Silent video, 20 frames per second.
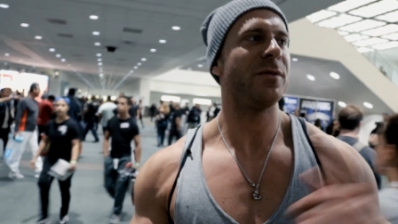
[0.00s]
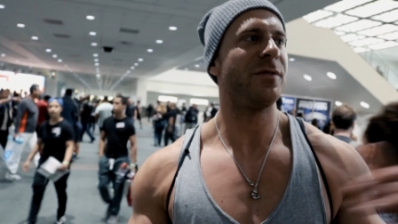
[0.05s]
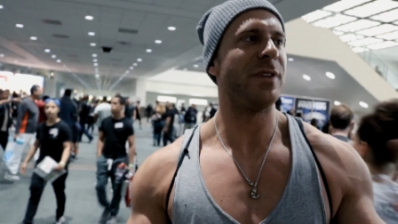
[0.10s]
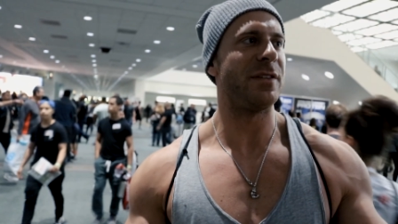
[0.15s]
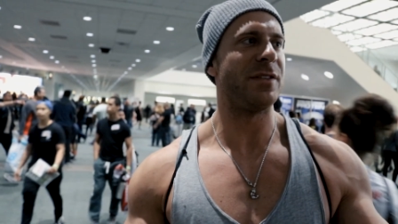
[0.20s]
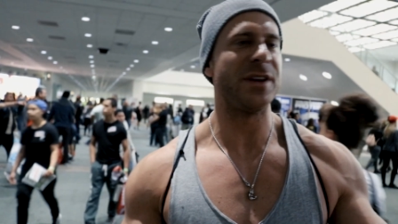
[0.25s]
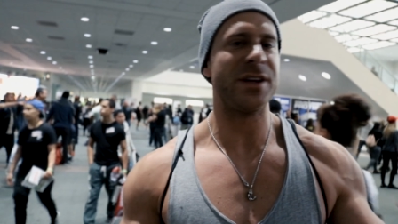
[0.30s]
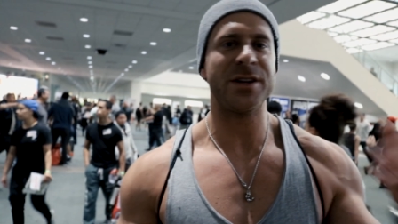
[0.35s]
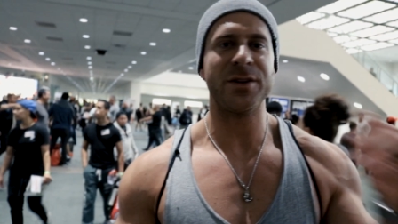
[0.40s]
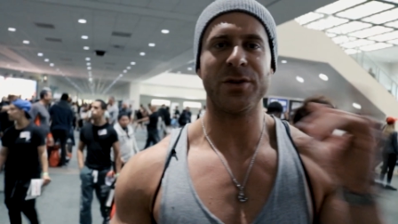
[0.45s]

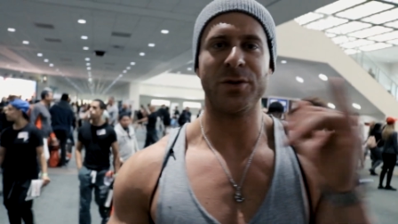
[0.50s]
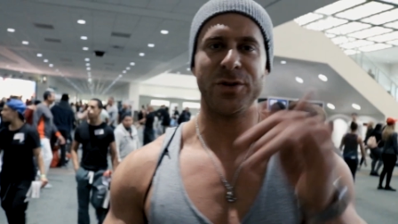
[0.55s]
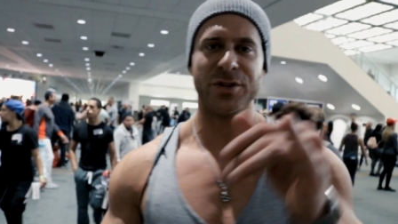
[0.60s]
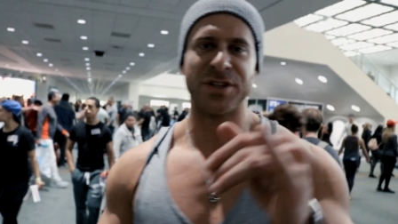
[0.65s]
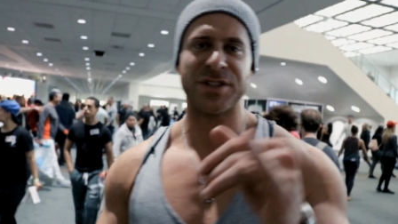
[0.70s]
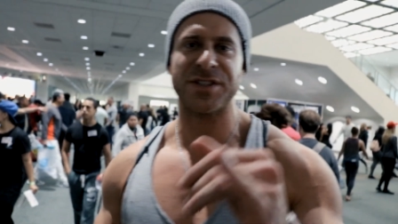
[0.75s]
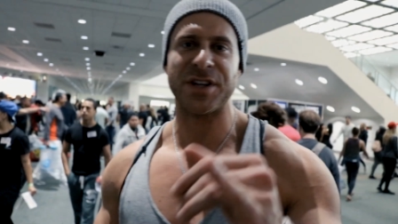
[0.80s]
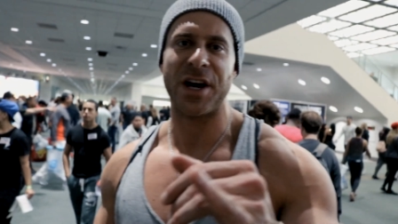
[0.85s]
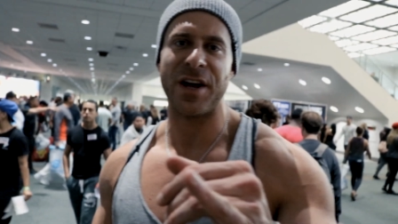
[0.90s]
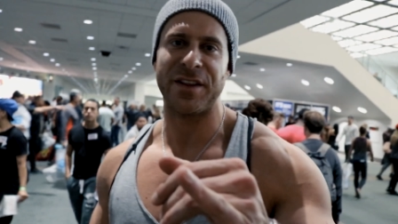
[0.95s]
Vivian, who you
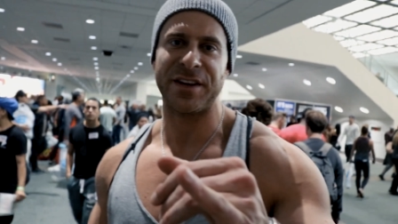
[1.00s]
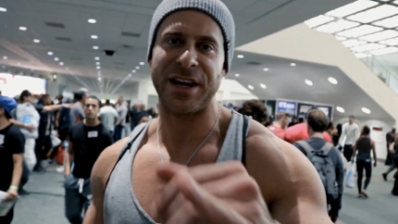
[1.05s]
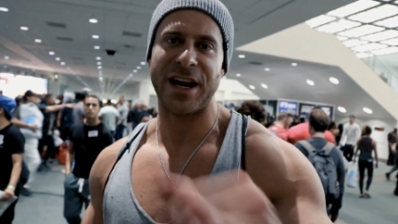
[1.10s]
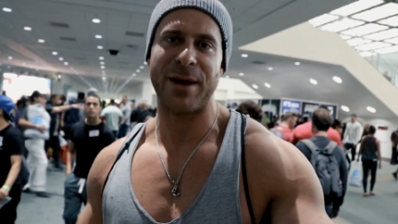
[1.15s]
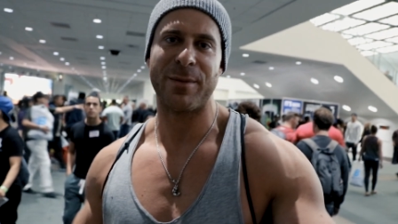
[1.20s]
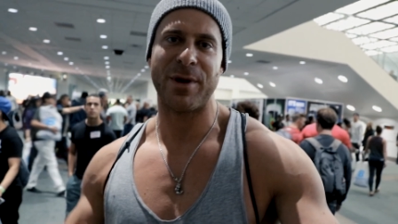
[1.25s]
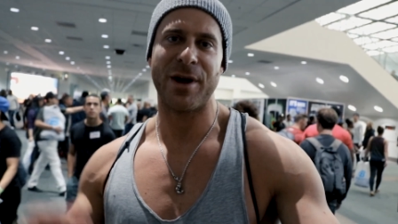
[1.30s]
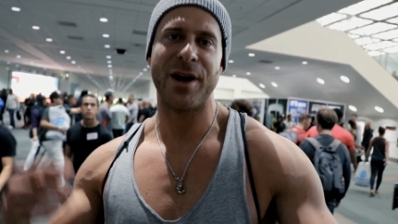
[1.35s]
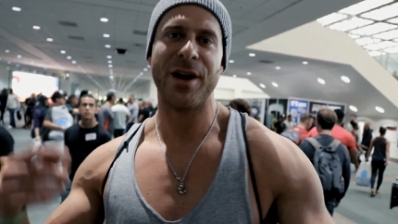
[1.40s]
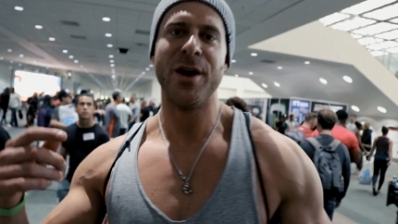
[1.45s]
just saw on the
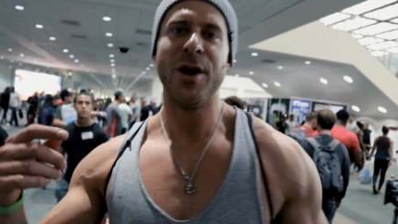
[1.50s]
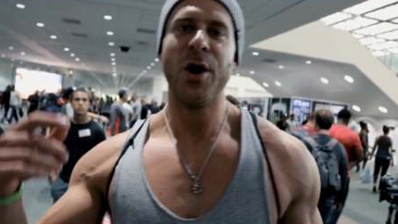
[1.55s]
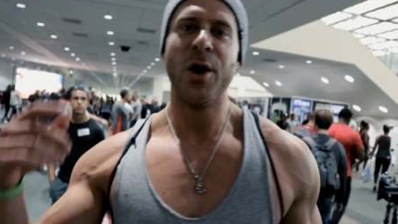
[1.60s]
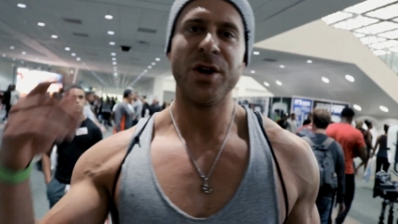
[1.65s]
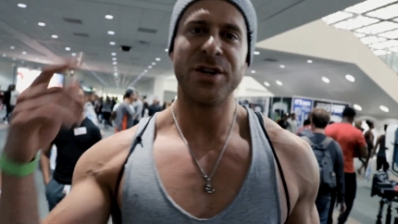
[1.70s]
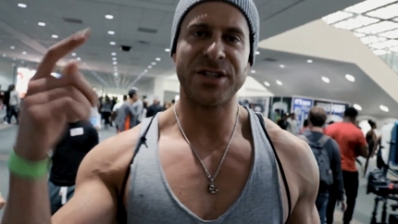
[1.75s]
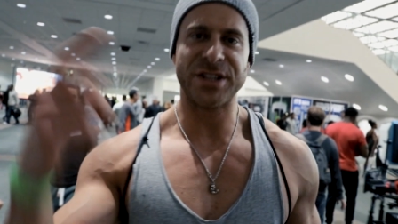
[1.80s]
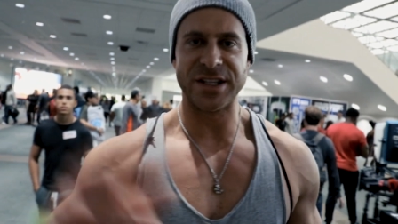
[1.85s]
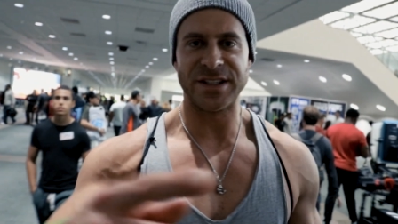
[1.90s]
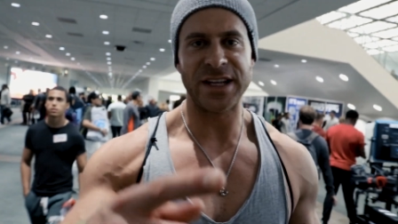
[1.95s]
camera,
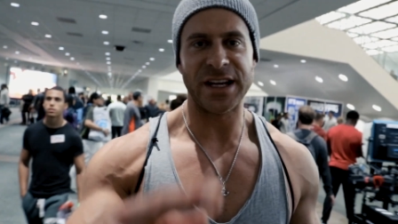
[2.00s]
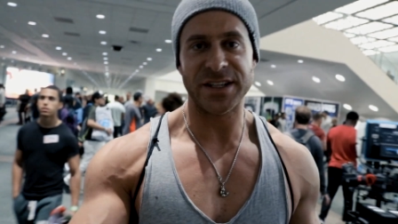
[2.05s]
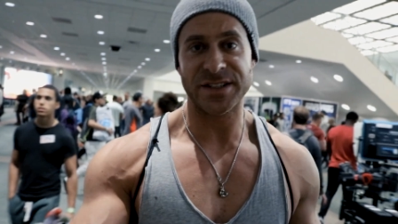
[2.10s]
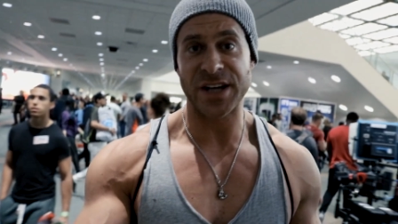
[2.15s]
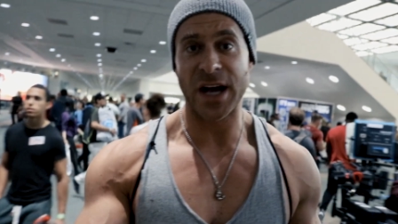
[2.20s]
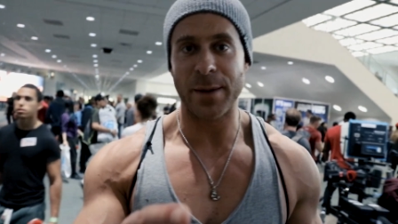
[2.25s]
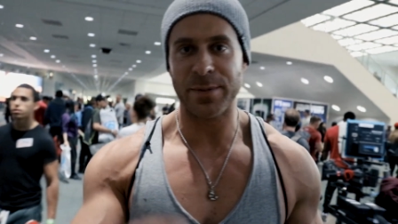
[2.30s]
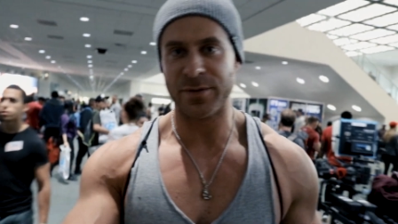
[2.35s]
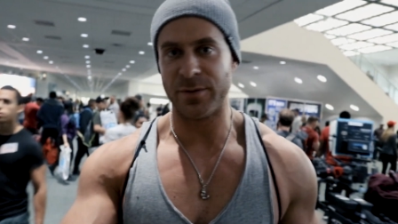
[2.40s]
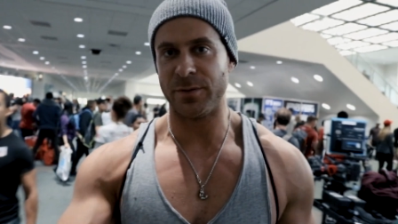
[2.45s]
she's gonna take us
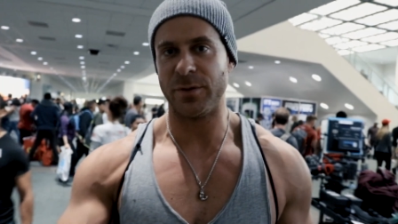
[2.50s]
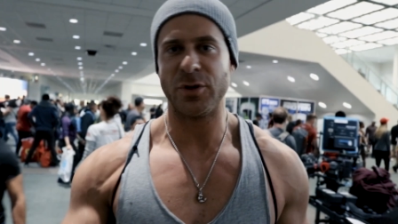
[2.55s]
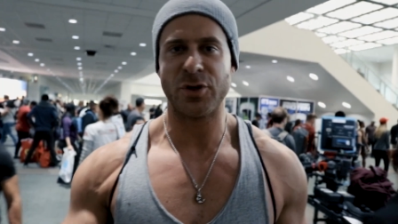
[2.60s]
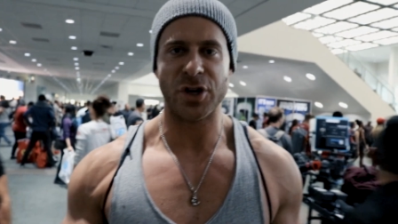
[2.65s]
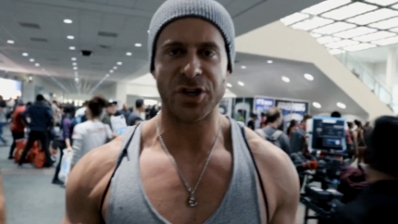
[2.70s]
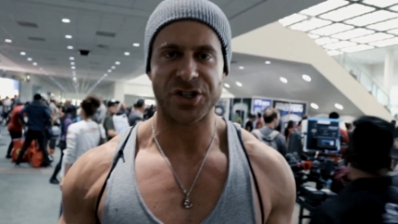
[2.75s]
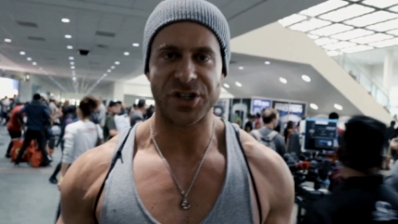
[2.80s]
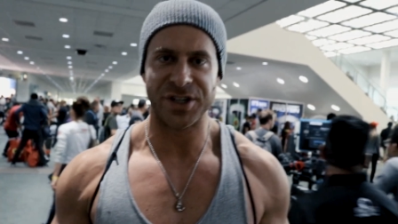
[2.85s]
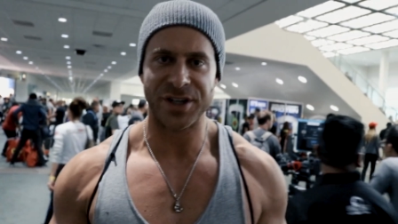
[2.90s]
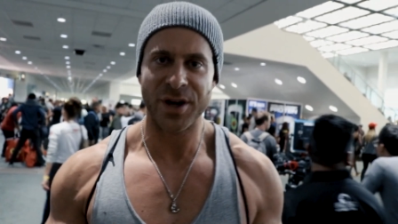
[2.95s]
to Optimum
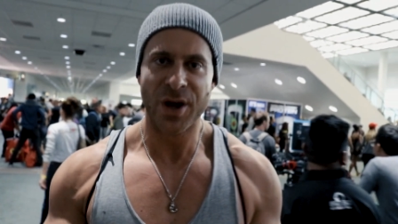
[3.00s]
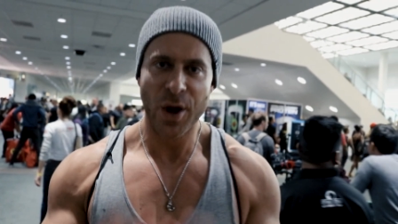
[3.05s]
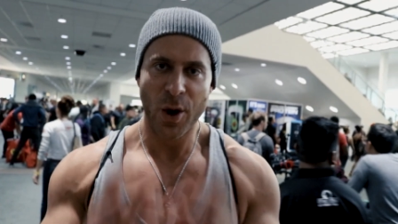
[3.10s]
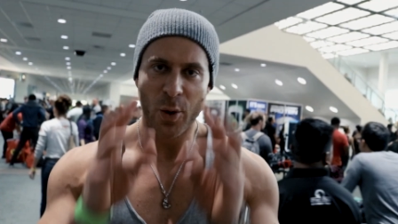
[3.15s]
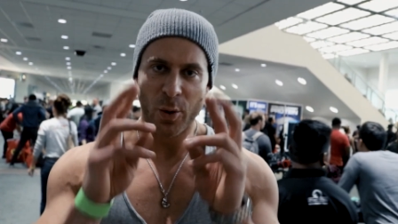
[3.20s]
Nutrition.